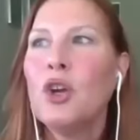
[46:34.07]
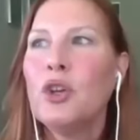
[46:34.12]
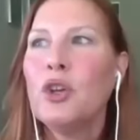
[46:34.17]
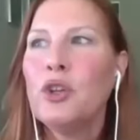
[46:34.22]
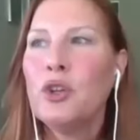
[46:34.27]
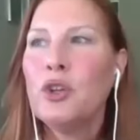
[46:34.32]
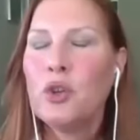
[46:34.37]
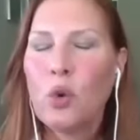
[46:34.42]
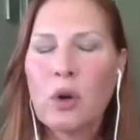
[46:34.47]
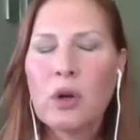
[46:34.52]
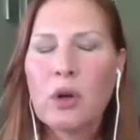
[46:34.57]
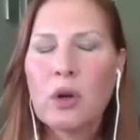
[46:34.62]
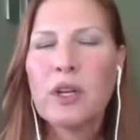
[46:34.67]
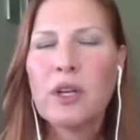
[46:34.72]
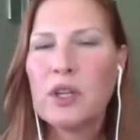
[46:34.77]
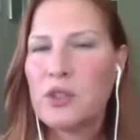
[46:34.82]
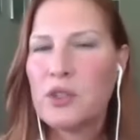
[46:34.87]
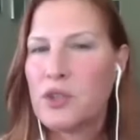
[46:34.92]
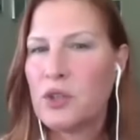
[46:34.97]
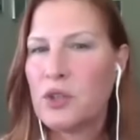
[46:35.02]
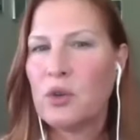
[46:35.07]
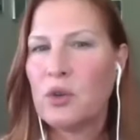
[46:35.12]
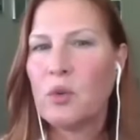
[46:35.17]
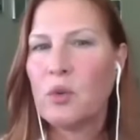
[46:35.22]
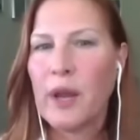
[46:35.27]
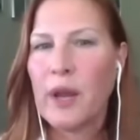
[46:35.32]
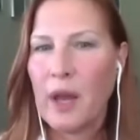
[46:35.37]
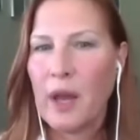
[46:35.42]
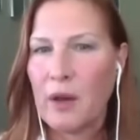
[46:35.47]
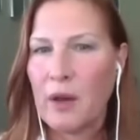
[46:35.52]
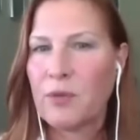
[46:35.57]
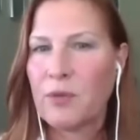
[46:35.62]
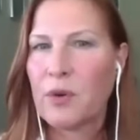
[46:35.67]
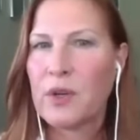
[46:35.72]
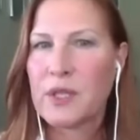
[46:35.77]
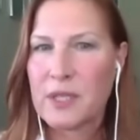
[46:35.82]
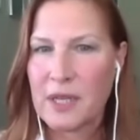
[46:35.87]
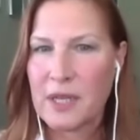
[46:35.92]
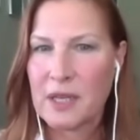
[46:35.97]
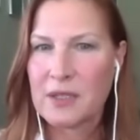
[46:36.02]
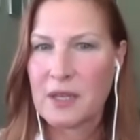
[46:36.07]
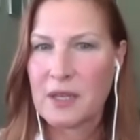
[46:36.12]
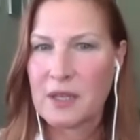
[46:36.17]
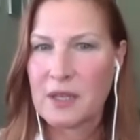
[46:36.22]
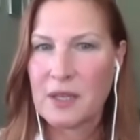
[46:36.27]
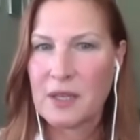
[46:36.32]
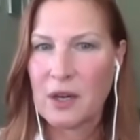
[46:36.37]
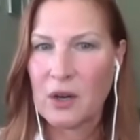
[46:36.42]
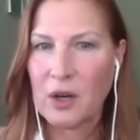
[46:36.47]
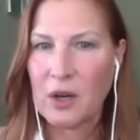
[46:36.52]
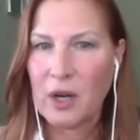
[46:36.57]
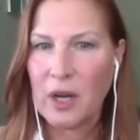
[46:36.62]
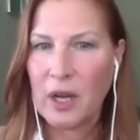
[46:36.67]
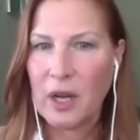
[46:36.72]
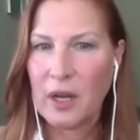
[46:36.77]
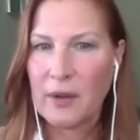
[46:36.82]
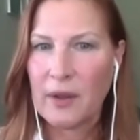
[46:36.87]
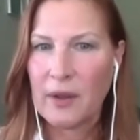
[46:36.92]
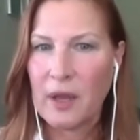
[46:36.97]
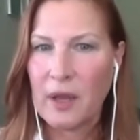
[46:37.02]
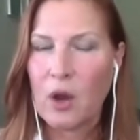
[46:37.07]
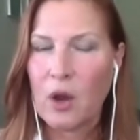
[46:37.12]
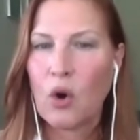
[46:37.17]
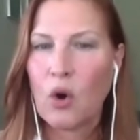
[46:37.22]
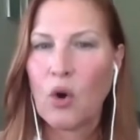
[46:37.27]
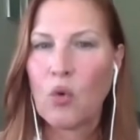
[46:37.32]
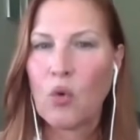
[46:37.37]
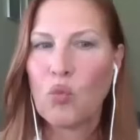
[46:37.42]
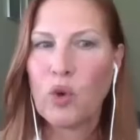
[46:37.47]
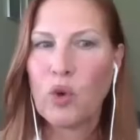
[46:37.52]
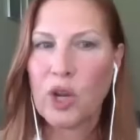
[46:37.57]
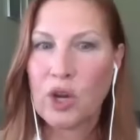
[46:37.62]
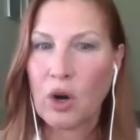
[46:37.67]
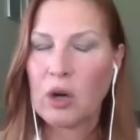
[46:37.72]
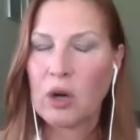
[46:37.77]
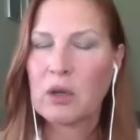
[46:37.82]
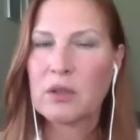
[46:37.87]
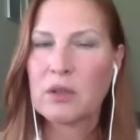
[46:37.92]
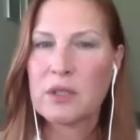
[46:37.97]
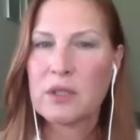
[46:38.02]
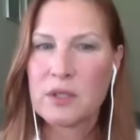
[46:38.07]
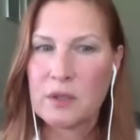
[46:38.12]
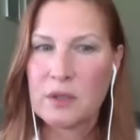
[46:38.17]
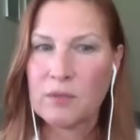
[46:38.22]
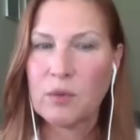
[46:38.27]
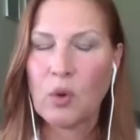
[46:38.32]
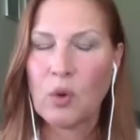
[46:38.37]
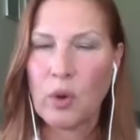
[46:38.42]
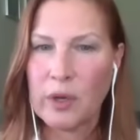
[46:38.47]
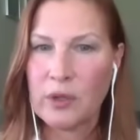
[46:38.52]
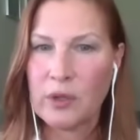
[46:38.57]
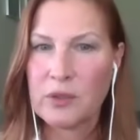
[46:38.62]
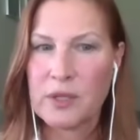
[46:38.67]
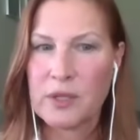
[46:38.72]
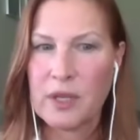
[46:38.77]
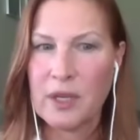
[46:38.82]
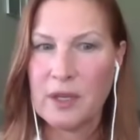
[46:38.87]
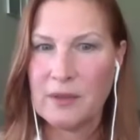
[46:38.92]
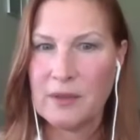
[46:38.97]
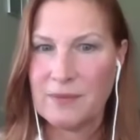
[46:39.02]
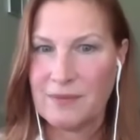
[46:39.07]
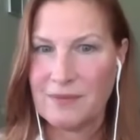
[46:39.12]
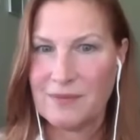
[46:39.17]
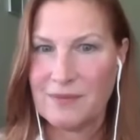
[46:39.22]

you're going to do whatever is necessary regardless of loyalty